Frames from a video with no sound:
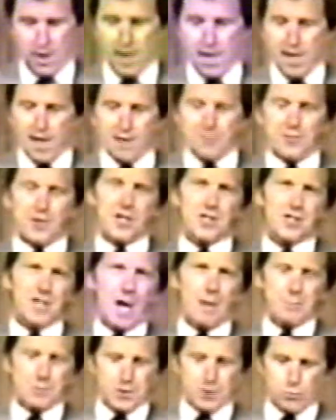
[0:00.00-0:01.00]
If the
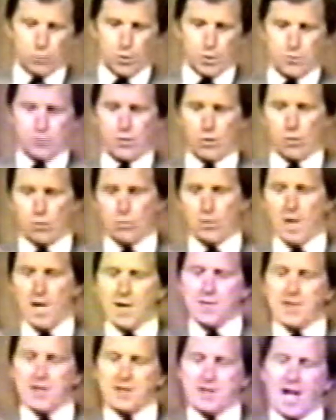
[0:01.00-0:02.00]
assumptions were true,
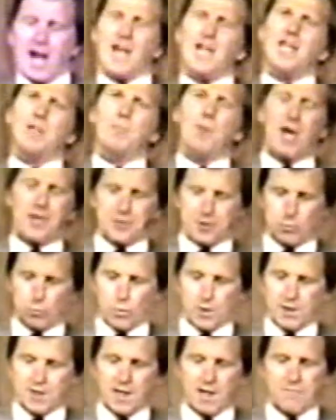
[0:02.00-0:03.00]
the dating method
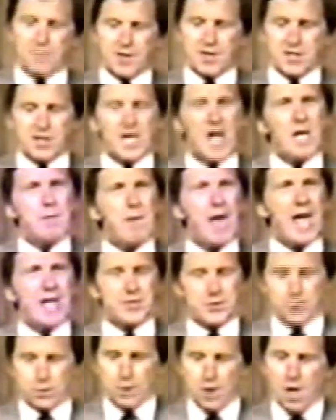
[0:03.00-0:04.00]
would give the same
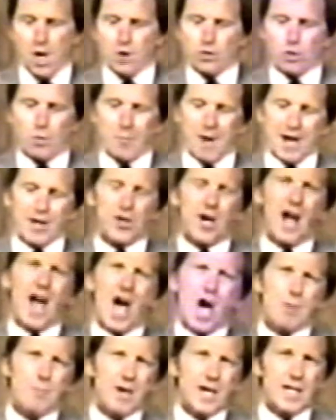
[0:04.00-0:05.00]
answer no matter
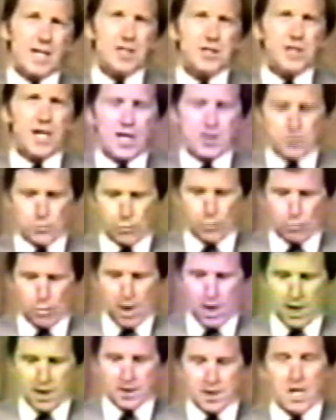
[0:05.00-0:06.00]
how many tests were
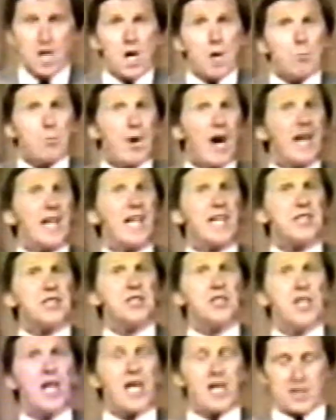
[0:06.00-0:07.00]
run, but it
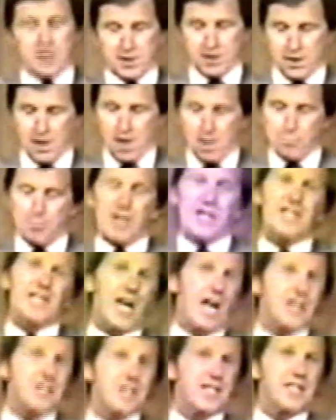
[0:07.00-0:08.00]
didn't,
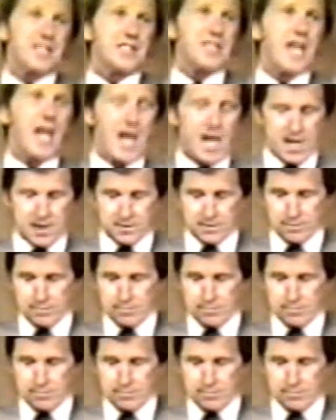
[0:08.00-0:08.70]
because it can't.